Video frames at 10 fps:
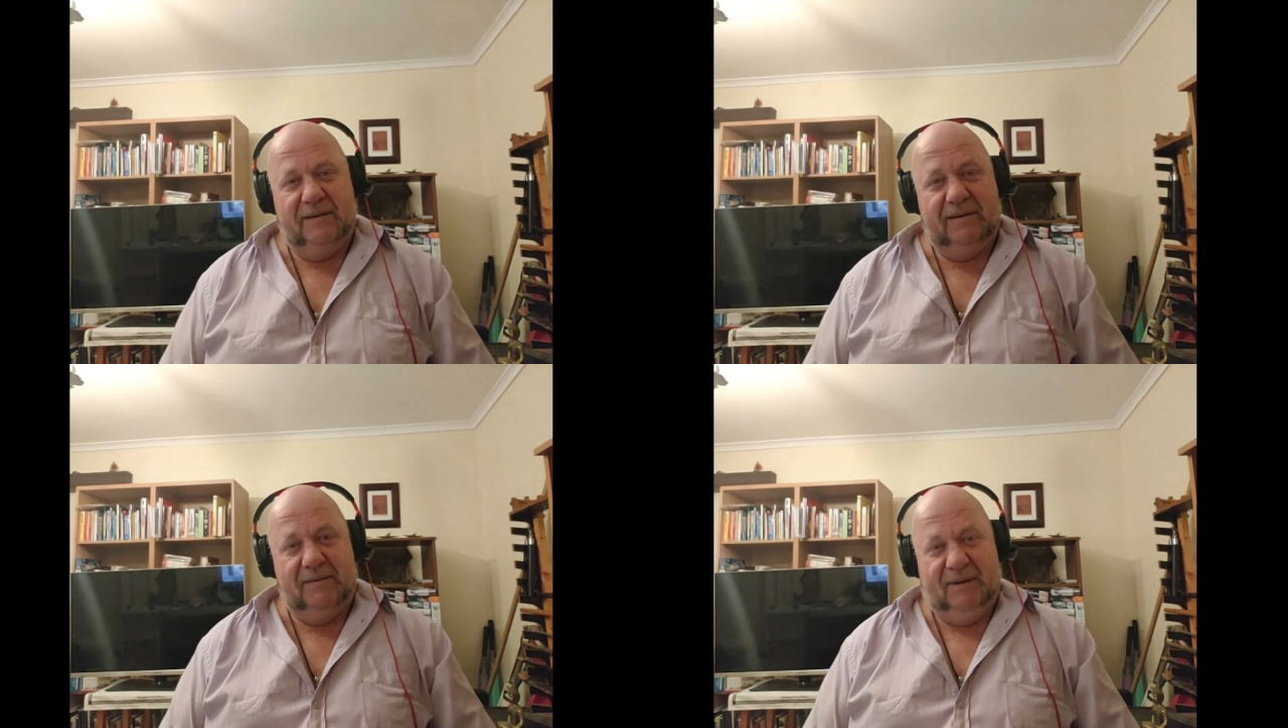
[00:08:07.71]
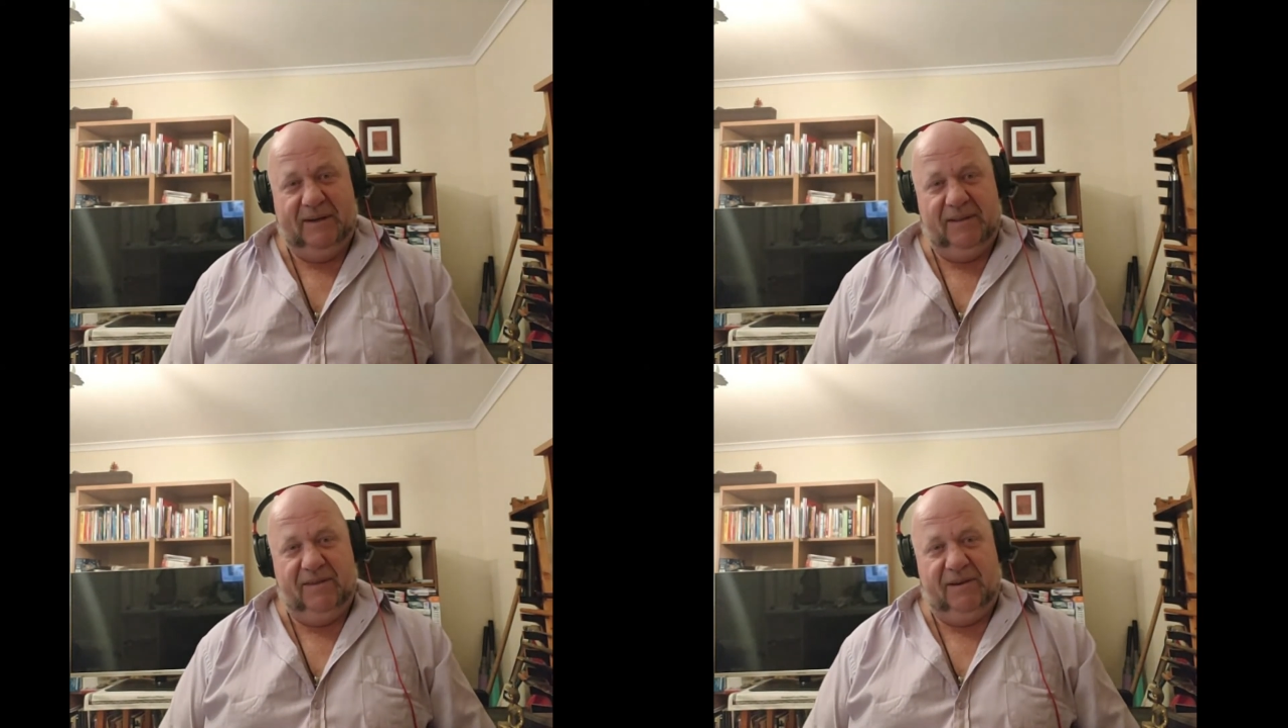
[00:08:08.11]
to make
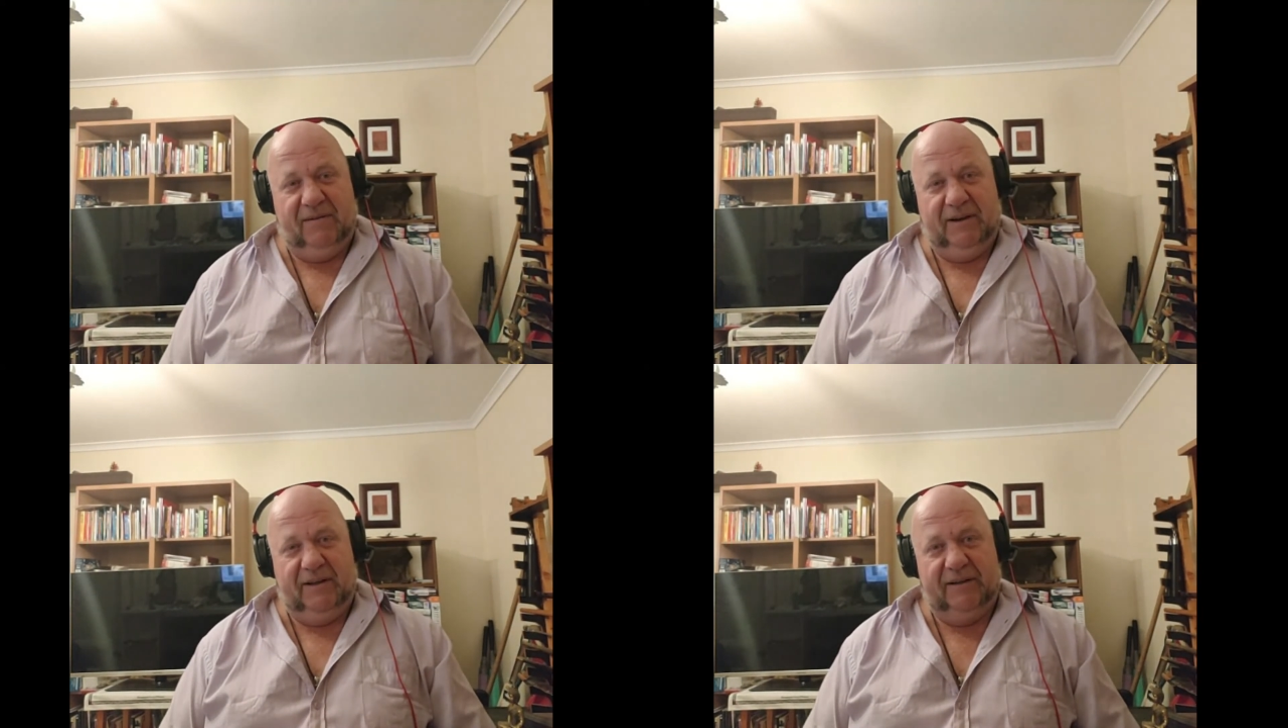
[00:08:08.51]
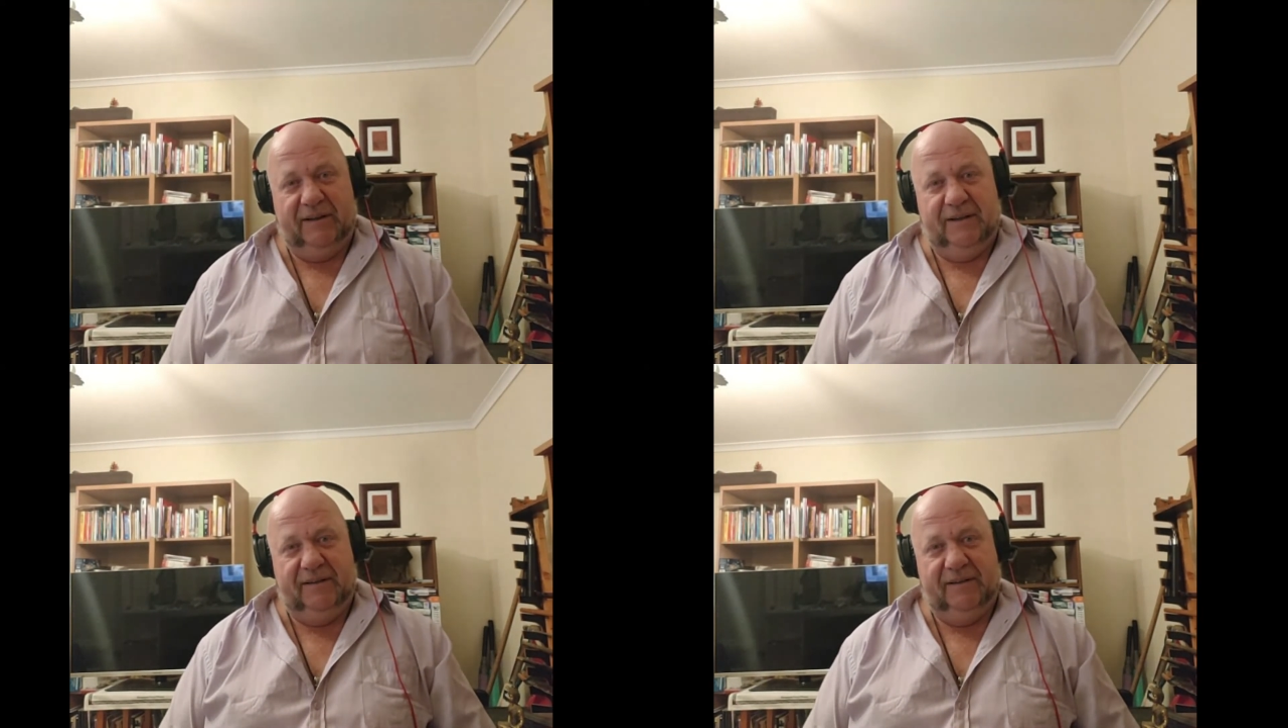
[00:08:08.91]
it thoroughly
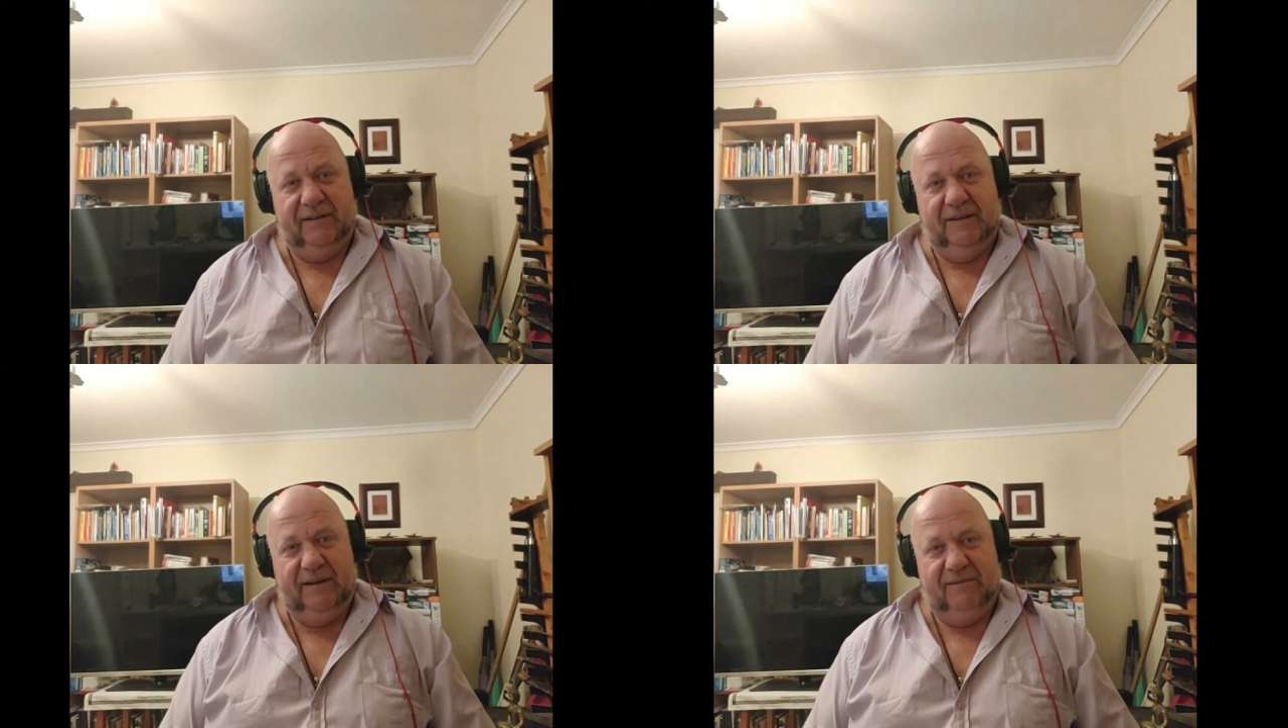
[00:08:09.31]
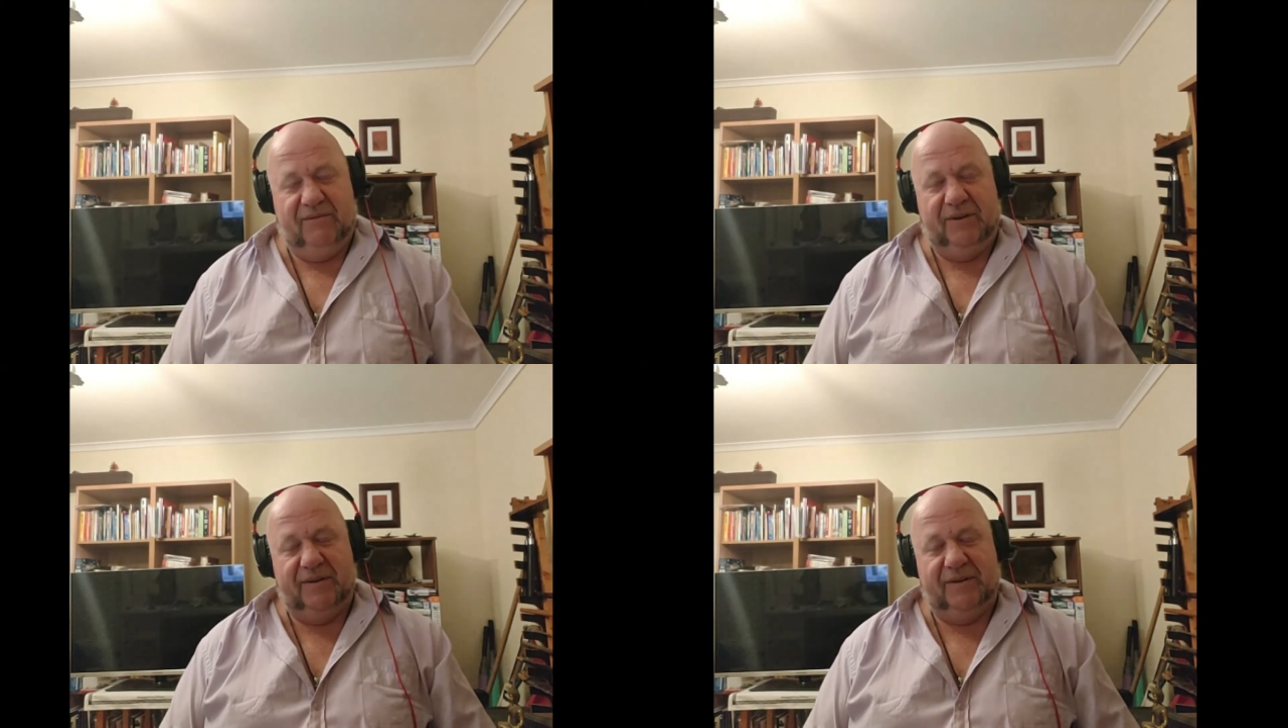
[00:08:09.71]
clean every
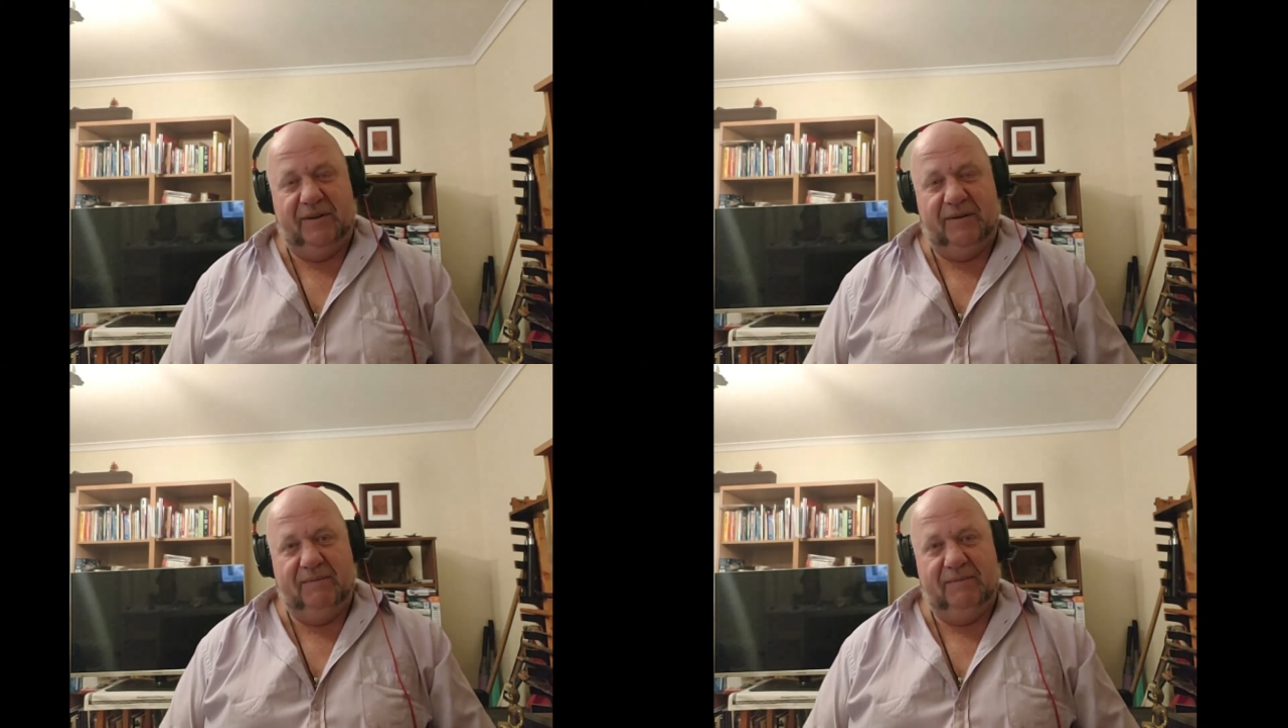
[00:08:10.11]
time.